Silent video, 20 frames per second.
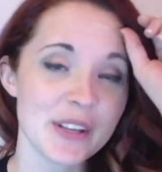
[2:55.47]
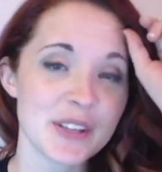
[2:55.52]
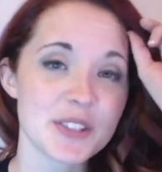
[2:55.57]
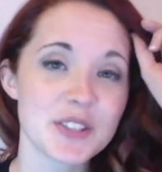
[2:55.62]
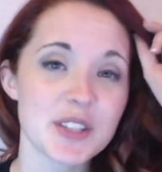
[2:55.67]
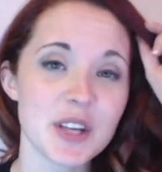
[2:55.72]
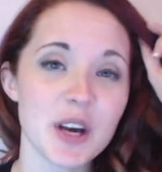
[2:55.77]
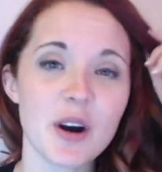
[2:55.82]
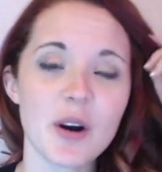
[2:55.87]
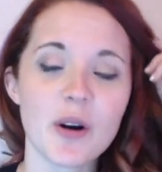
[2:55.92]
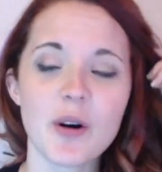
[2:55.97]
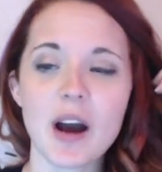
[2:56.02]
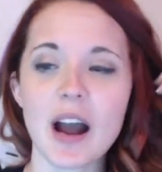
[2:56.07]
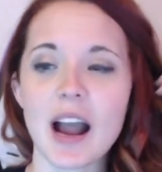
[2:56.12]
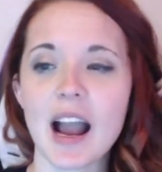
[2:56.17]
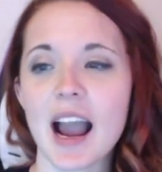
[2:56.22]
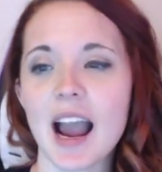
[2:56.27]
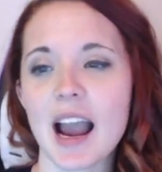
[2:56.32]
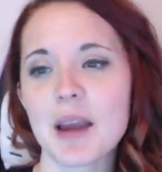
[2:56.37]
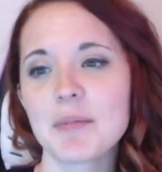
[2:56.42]
So
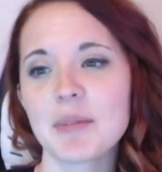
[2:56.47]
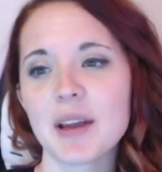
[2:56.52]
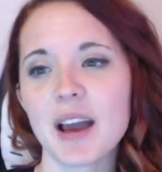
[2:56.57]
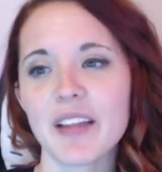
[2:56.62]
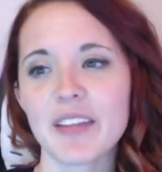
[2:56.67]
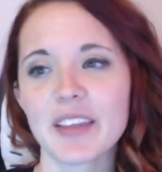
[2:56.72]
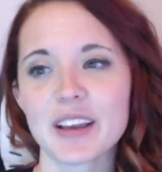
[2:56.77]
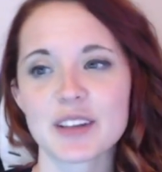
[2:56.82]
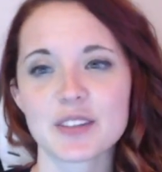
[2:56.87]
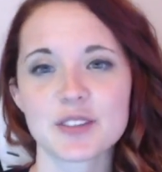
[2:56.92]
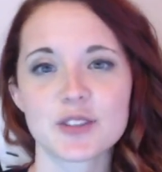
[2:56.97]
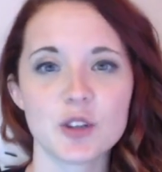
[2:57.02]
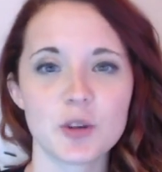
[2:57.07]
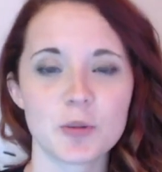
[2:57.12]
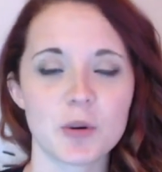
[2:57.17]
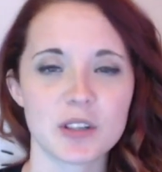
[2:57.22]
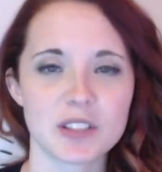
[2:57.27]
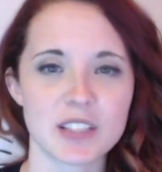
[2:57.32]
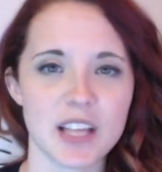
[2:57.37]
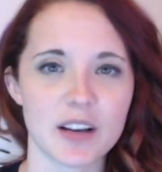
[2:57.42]
I'm not like a
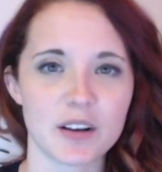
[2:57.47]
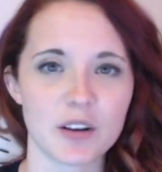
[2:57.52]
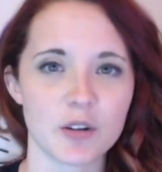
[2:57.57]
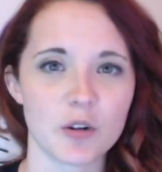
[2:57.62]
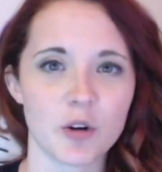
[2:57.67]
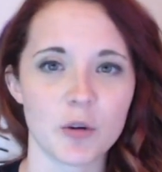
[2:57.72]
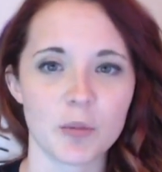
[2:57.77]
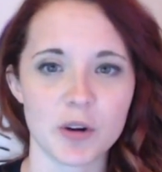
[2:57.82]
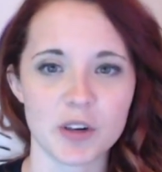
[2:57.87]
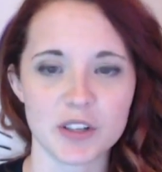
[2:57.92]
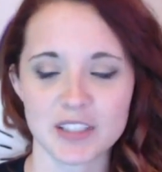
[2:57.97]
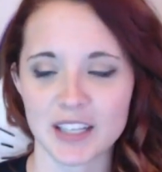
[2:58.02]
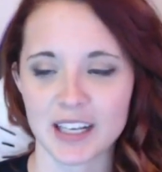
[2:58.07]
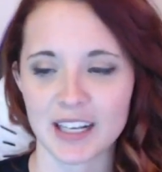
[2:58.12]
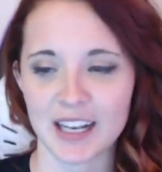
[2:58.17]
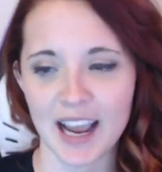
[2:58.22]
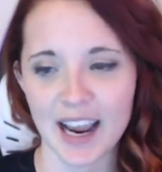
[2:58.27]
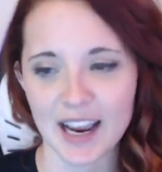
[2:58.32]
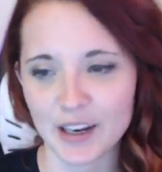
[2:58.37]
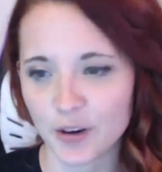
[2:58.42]
super technical person.
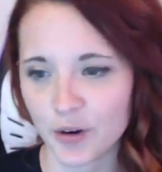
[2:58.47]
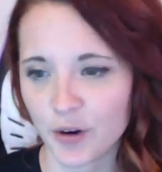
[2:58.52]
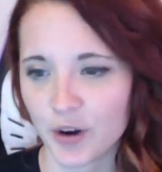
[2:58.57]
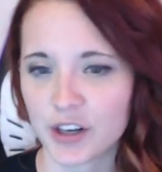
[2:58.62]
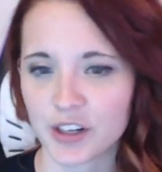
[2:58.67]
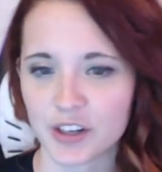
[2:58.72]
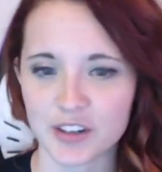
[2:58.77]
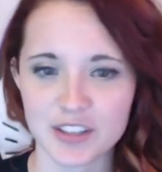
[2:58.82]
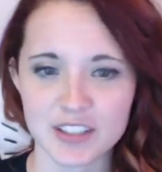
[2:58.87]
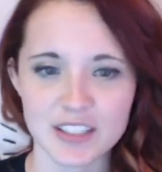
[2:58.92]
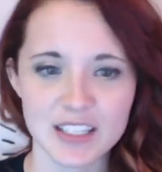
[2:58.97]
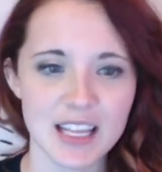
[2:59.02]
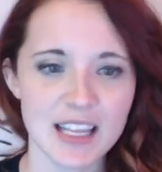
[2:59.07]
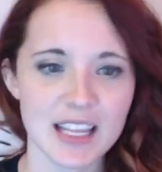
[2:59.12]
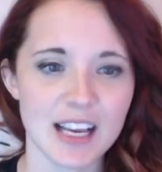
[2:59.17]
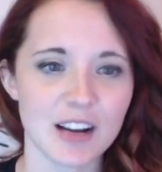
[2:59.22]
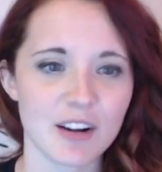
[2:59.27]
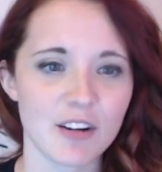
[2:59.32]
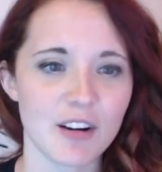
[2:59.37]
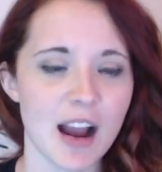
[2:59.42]
I don't understand
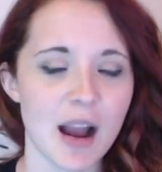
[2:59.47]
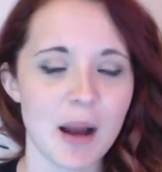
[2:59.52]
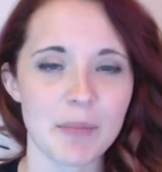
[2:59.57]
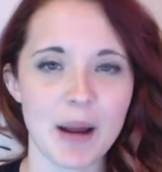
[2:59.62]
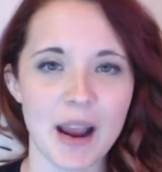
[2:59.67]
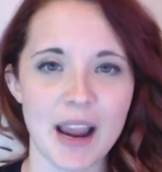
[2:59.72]
that crap.